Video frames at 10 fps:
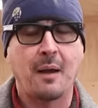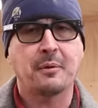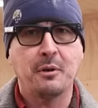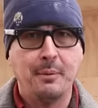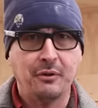I'm
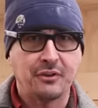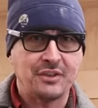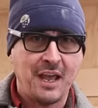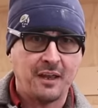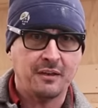going to build a
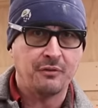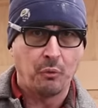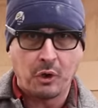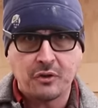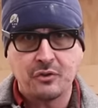ten. If you
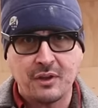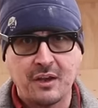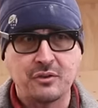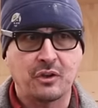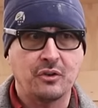want to do
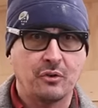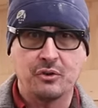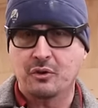that, you can do it.